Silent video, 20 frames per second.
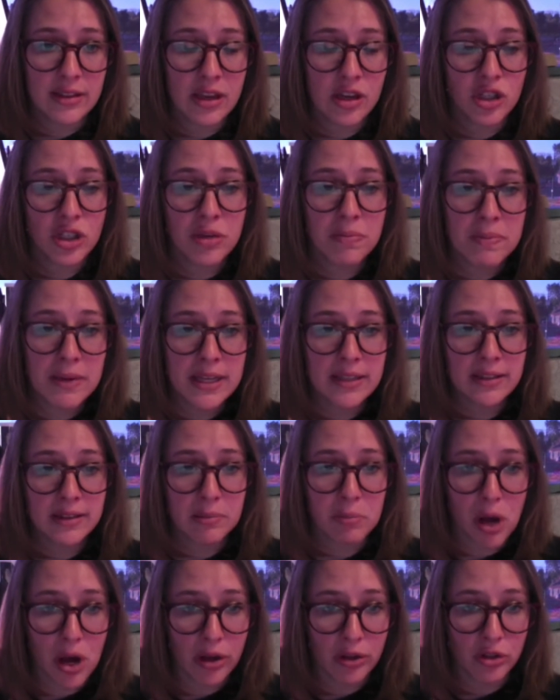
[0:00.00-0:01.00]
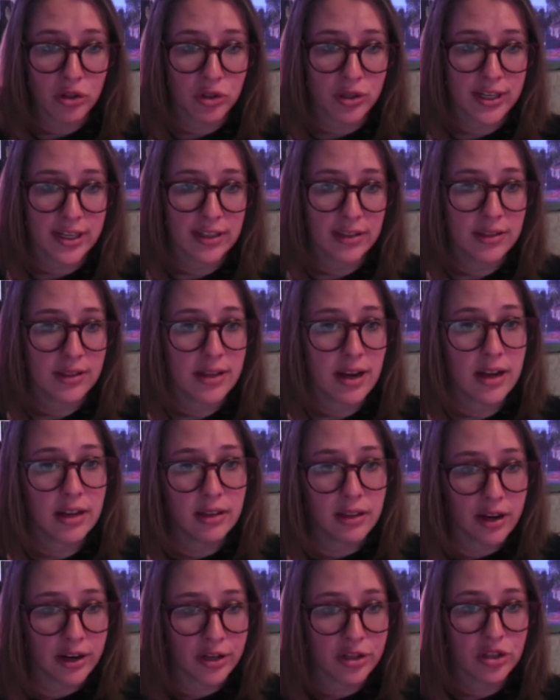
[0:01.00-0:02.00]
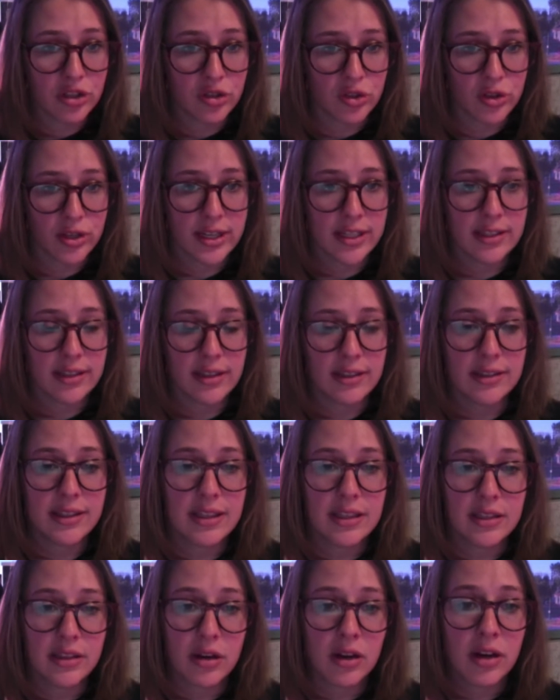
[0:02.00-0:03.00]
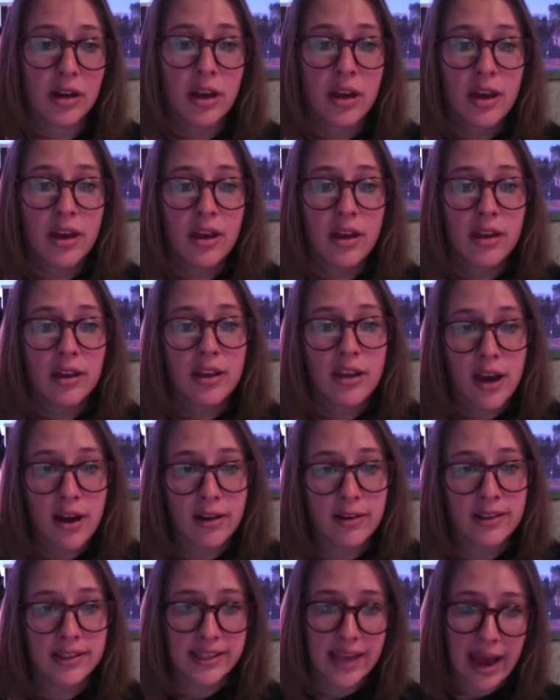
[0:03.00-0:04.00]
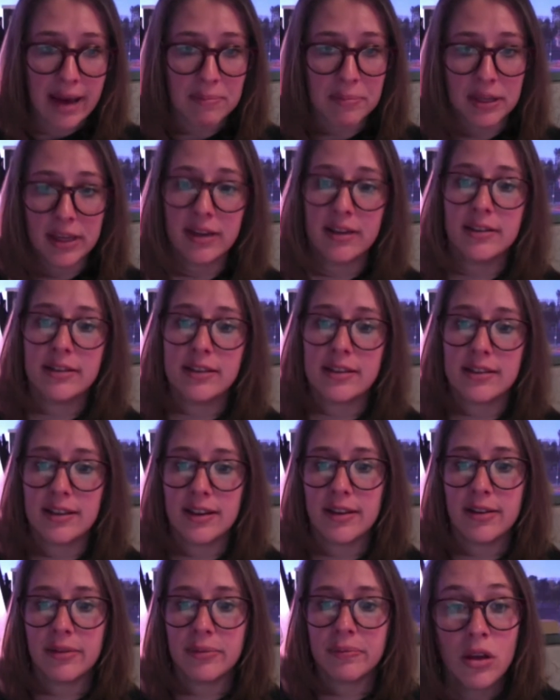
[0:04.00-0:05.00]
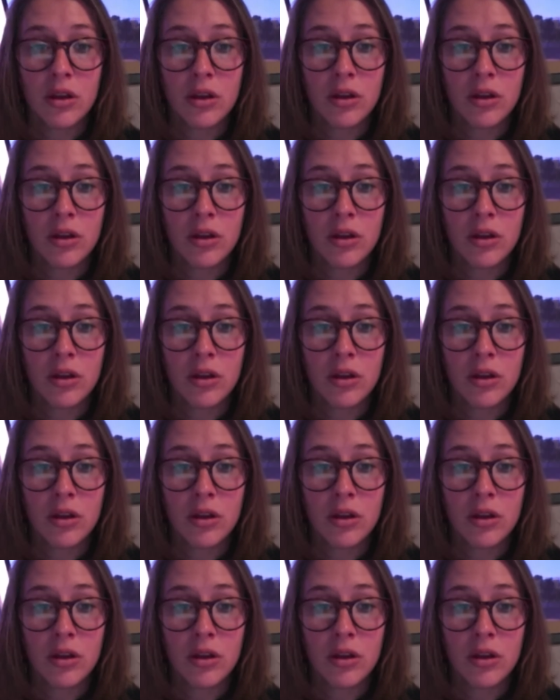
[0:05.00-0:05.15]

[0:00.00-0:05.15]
They should be small trees, not large trees, because these are young saplings still.